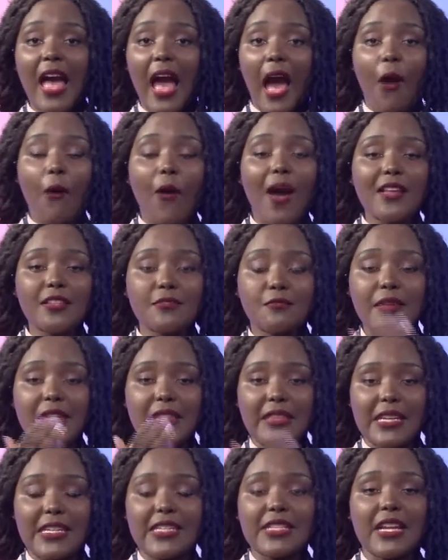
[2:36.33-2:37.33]
How has
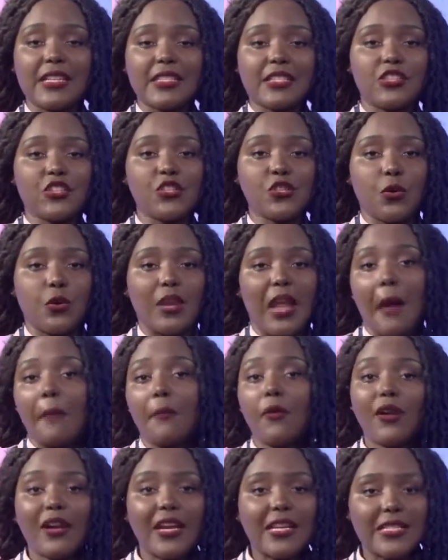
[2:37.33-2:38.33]
been the transition
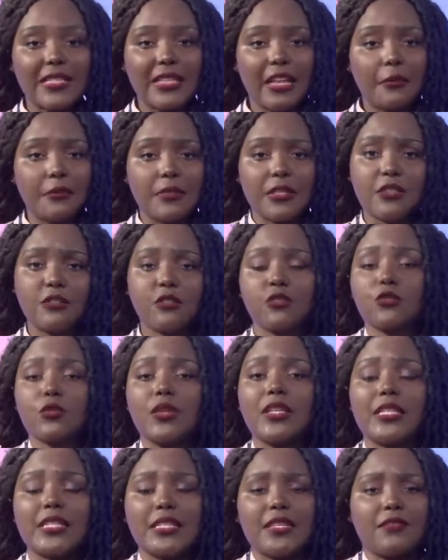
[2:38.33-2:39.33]
among them since
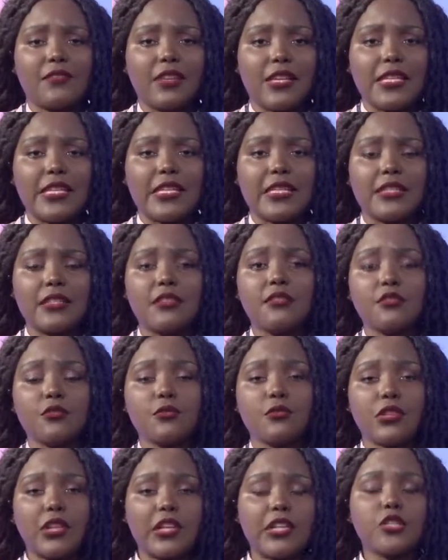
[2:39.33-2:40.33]
2017, since
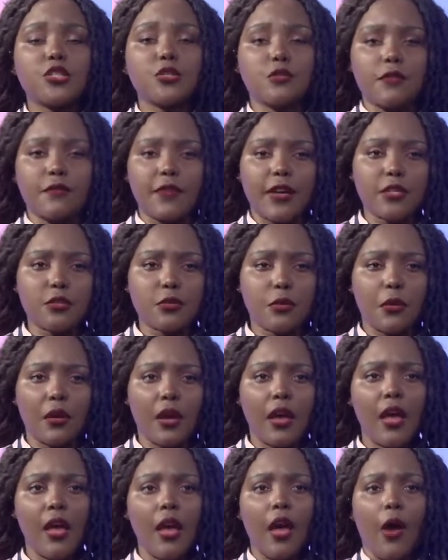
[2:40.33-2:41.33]
you released your first song?